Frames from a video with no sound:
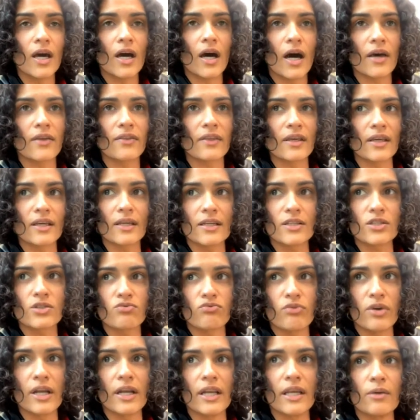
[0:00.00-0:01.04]
I think it's
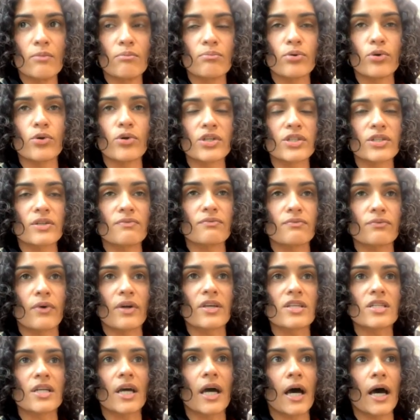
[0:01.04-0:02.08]
really important for us
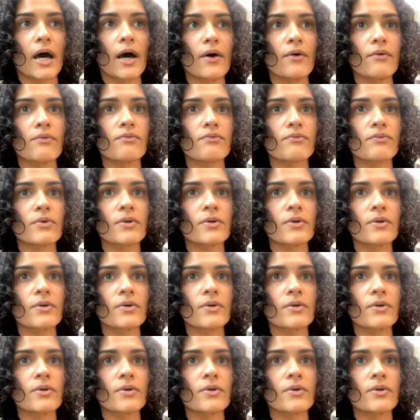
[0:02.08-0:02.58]
to have